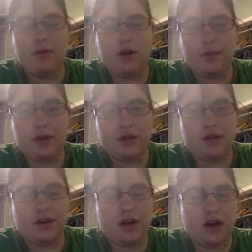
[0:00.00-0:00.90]
to pick your
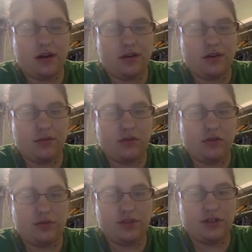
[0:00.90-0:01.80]
character
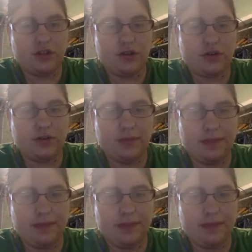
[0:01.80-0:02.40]
moves too.